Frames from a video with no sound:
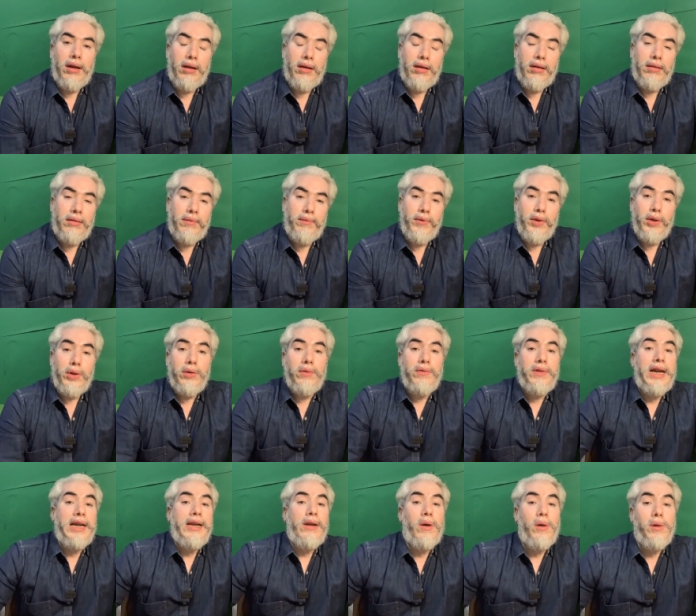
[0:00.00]
um, you know
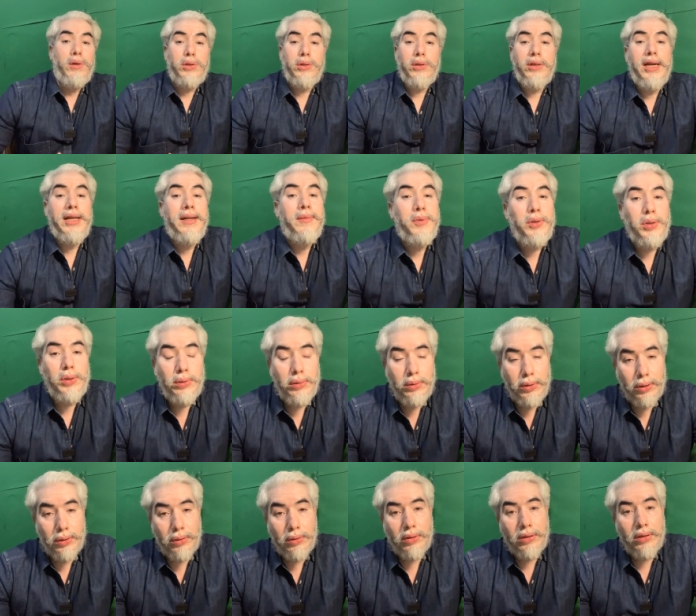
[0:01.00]
that also helps to
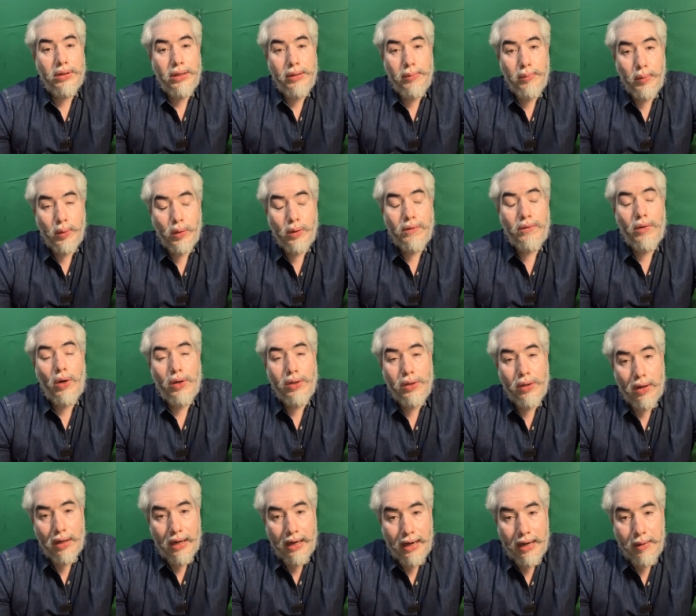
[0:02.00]
you know improve
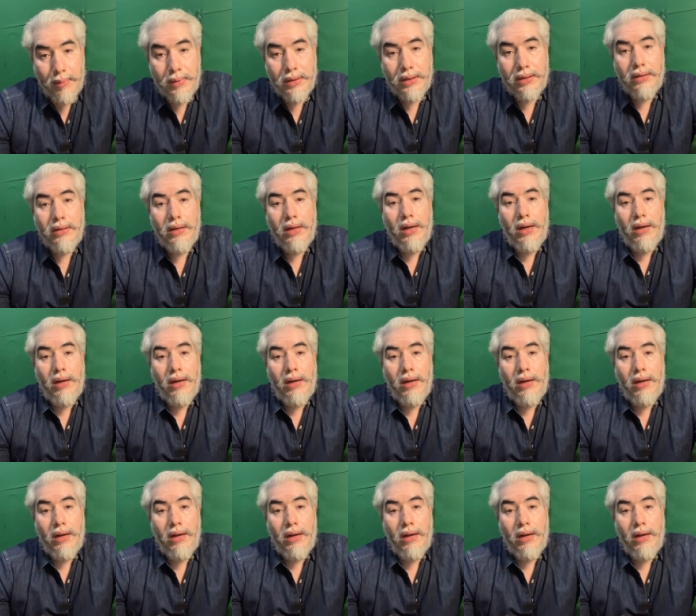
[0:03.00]
on your labor